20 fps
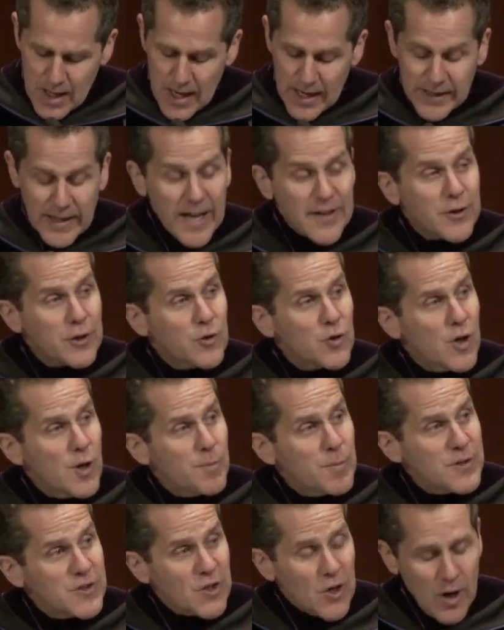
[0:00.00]
Another
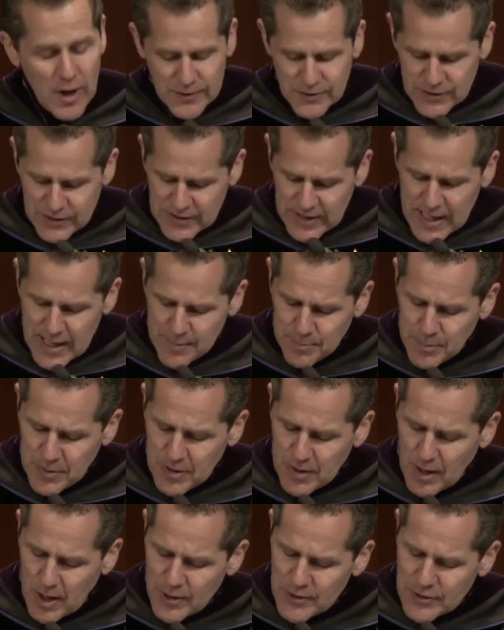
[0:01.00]
group is called SCIP,
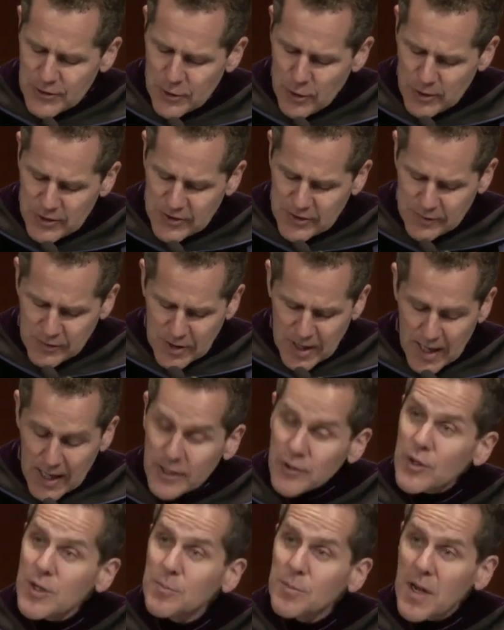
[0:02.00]
our Students of
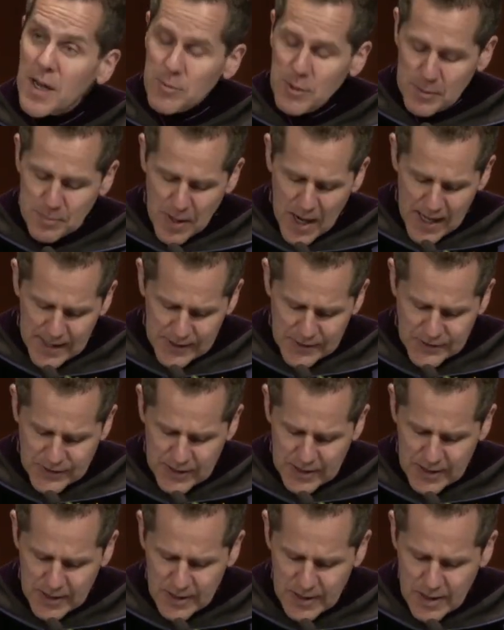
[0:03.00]
Color in Public
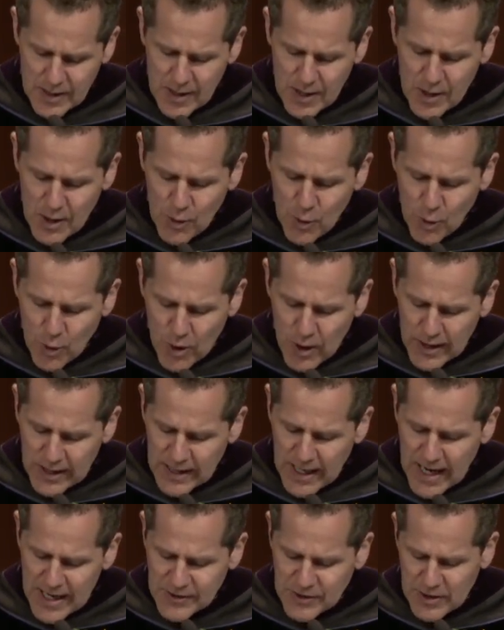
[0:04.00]
Policy, who
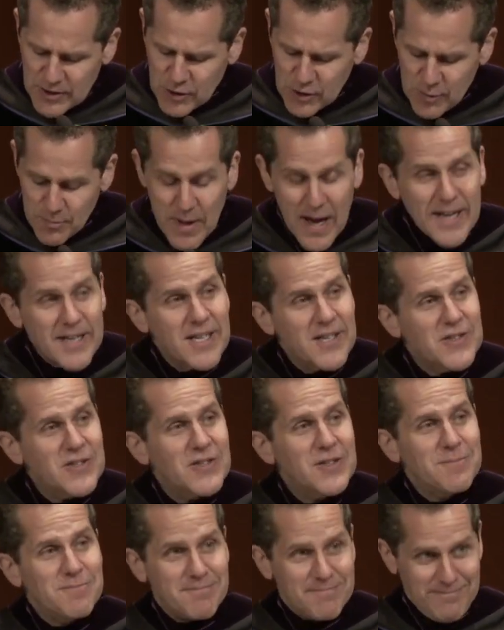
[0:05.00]
organize a
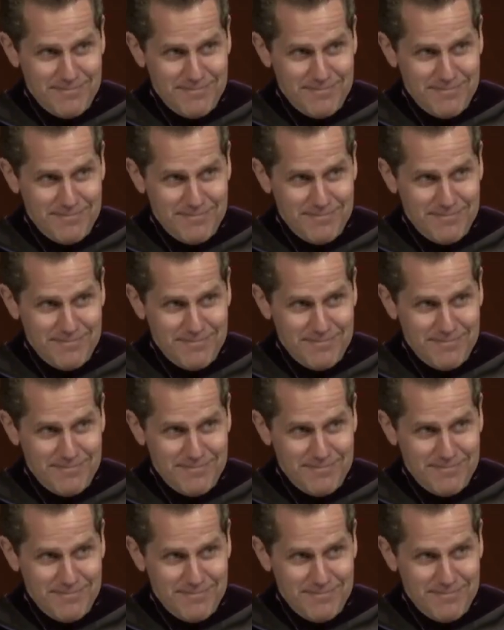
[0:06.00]
tremendous,